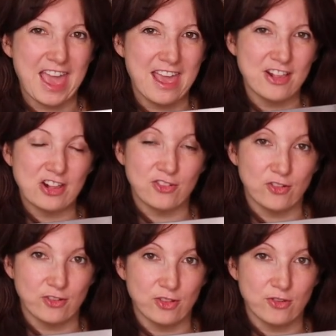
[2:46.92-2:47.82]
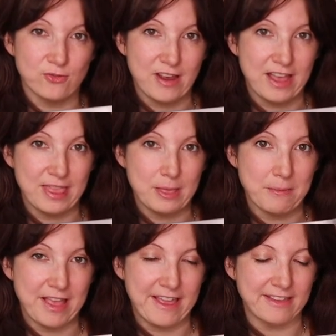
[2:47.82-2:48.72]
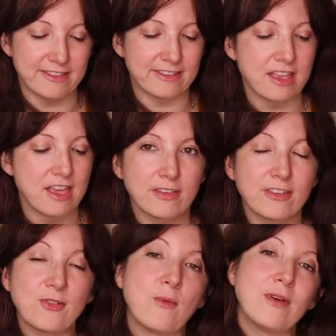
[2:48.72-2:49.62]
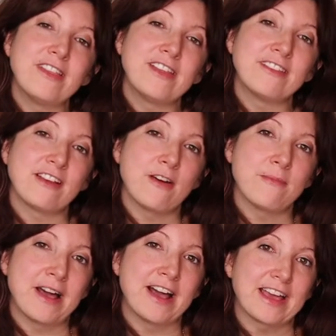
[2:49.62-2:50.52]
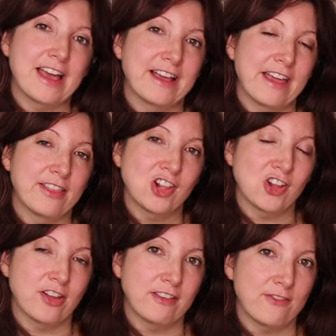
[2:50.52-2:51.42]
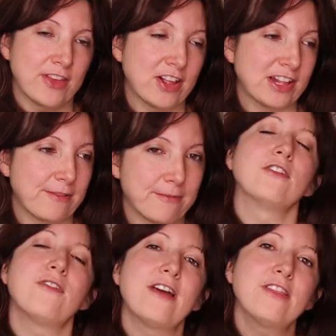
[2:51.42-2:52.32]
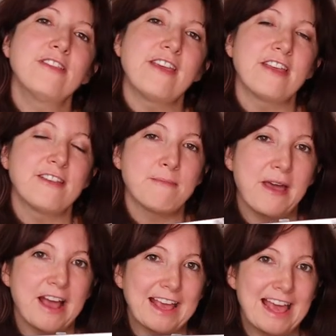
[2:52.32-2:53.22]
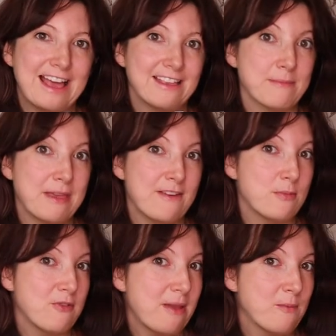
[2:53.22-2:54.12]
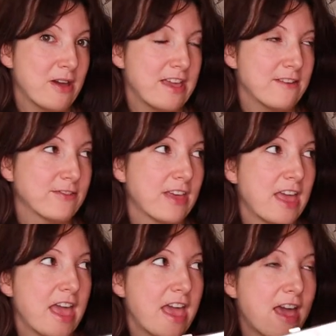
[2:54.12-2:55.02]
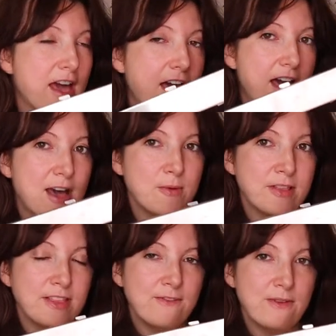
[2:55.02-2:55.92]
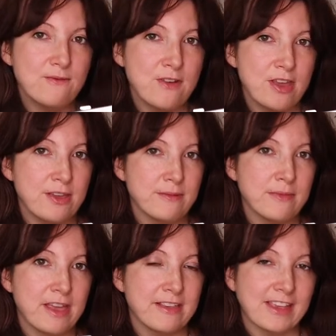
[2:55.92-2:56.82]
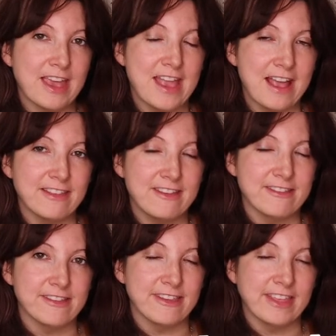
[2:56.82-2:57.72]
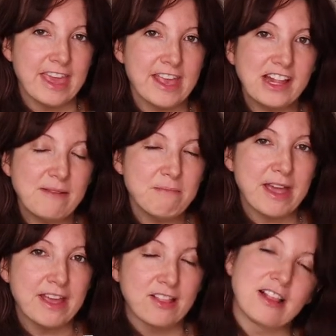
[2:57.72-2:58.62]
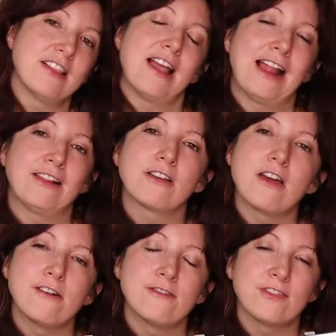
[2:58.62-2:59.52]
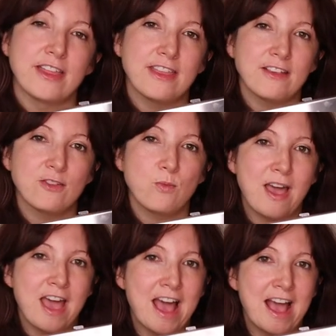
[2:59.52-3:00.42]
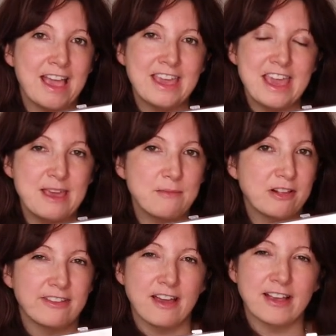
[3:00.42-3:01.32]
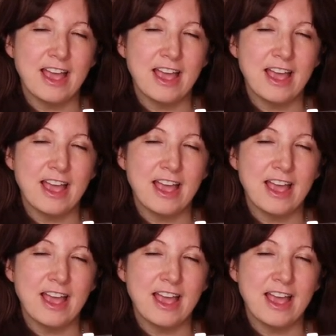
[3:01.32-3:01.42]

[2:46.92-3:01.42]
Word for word: it just doesn't look right in the place, so I will need to go back and get the shorter version. So rather than take this back, I had a bit of a brainwave. Our living room is connected to the kitchen by a little alcove, and that's where I keep just our